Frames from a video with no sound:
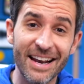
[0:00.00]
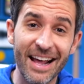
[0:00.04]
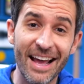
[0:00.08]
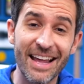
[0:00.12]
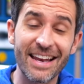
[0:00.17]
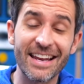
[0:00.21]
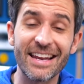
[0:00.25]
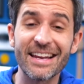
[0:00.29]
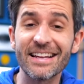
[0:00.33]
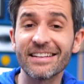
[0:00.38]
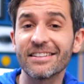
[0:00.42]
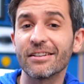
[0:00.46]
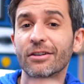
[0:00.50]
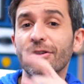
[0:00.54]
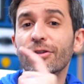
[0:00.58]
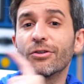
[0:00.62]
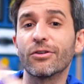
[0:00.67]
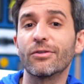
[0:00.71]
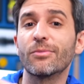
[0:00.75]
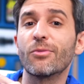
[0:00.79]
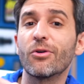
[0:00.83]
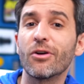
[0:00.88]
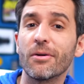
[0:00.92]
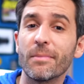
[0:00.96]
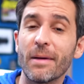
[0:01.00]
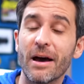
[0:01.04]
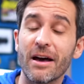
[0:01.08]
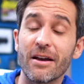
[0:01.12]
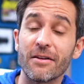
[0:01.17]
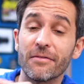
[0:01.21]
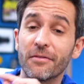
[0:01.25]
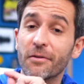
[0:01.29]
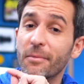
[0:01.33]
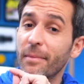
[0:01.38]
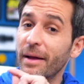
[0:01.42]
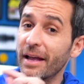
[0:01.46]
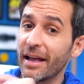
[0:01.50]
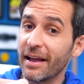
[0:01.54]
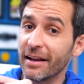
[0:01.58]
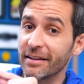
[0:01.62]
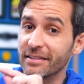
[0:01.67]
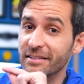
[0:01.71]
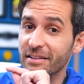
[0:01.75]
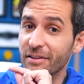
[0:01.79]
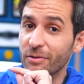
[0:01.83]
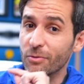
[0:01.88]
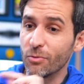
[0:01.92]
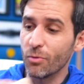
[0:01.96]
I needed to learn more about it for my
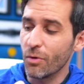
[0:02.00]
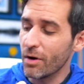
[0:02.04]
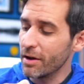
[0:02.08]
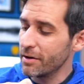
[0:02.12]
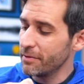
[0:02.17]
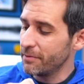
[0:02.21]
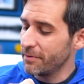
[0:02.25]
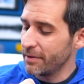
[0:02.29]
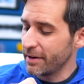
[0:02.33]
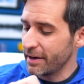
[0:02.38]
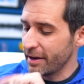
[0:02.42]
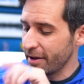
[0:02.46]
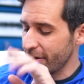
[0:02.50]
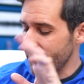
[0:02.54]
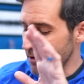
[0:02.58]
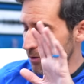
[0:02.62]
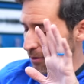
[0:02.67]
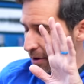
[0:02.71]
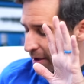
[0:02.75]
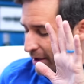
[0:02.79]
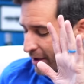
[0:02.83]
XL1 video.